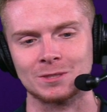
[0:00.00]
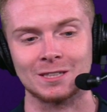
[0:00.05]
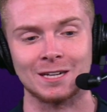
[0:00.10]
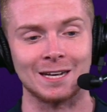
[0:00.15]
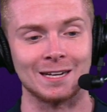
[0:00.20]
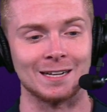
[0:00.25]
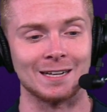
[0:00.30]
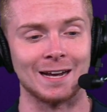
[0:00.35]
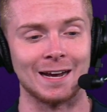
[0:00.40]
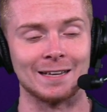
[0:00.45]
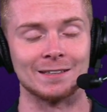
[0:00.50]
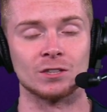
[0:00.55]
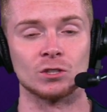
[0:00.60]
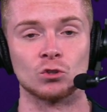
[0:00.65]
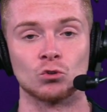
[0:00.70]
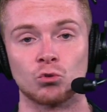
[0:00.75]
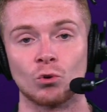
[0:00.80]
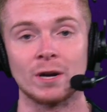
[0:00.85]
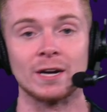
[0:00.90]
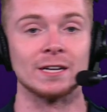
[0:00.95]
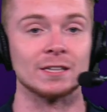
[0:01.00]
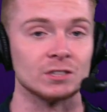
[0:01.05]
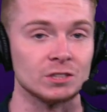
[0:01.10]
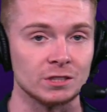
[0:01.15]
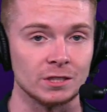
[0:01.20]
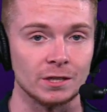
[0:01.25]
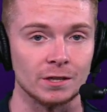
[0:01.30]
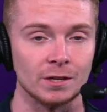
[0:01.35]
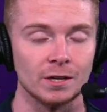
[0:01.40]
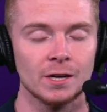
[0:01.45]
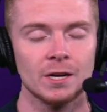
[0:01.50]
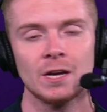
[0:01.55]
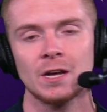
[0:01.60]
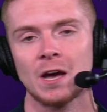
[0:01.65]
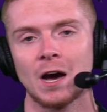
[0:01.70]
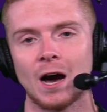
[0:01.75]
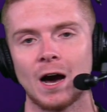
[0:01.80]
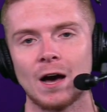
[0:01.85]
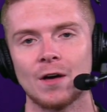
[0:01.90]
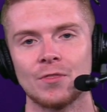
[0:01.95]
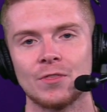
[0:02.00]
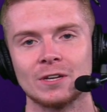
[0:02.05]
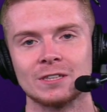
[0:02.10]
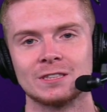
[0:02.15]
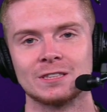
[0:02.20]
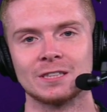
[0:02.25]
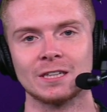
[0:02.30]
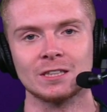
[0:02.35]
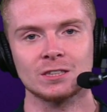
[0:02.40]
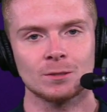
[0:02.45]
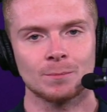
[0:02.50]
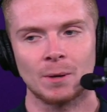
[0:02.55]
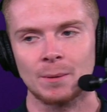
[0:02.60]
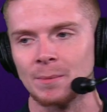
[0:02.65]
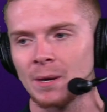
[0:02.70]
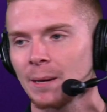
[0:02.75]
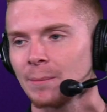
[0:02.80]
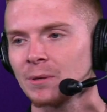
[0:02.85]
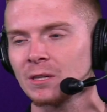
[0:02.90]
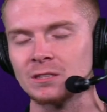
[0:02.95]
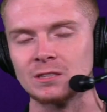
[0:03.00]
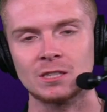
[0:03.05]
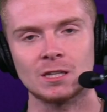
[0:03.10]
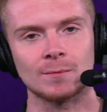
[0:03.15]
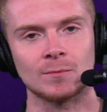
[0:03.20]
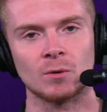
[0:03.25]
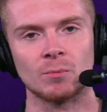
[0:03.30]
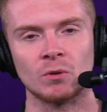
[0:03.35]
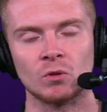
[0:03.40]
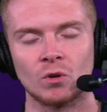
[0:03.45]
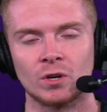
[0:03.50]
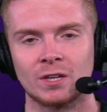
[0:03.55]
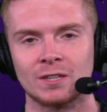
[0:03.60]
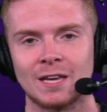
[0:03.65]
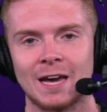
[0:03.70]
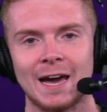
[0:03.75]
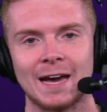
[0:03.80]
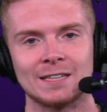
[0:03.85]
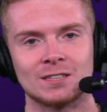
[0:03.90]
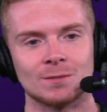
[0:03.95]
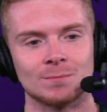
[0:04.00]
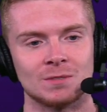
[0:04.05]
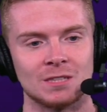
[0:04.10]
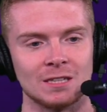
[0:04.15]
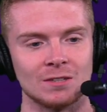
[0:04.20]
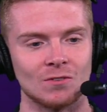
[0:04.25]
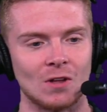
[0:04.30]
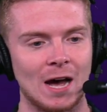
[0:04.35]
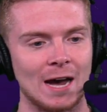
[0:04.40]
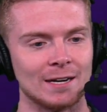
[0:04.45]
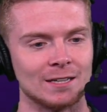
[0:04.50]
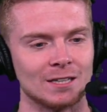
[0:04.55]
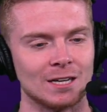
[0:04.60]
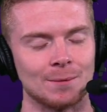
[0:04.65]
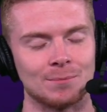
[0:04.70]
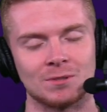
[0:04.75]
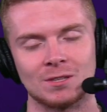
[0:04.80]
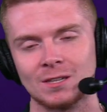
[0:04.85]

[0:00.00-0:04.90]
and had the greatest year this season, but maybe a team could be looking to add some D-line depth.